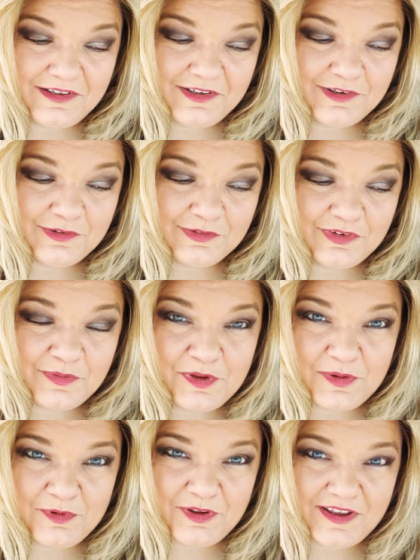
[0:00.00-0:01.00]
You know, some
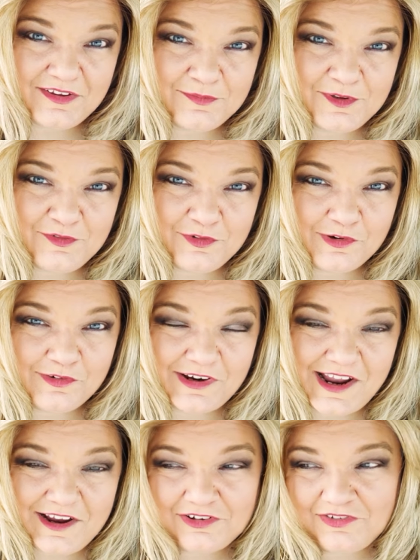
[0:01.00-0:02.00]
people ask me for a
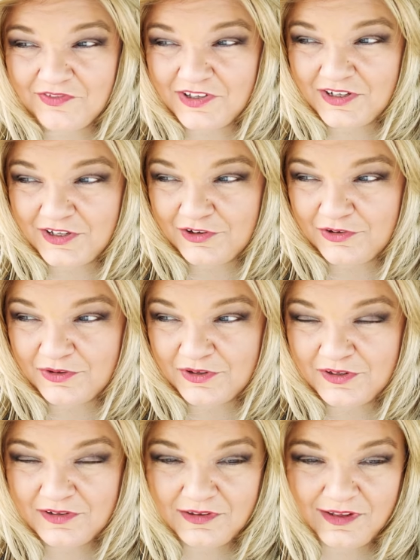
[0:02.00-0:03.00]
reaction video
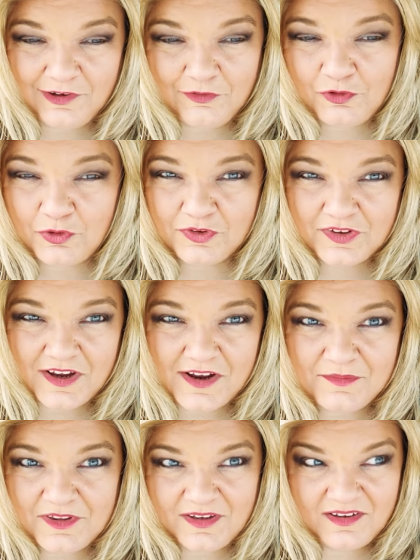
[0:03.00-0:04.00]
and like a first
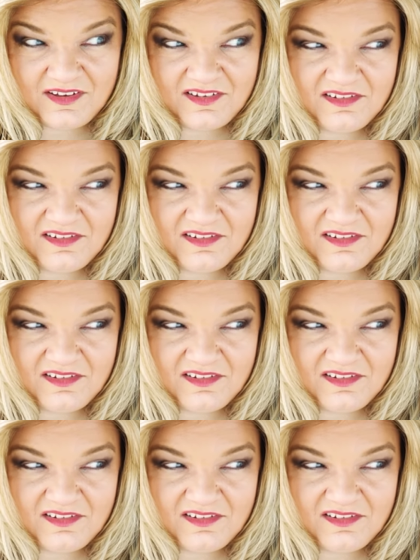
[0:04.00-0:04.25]
time thing,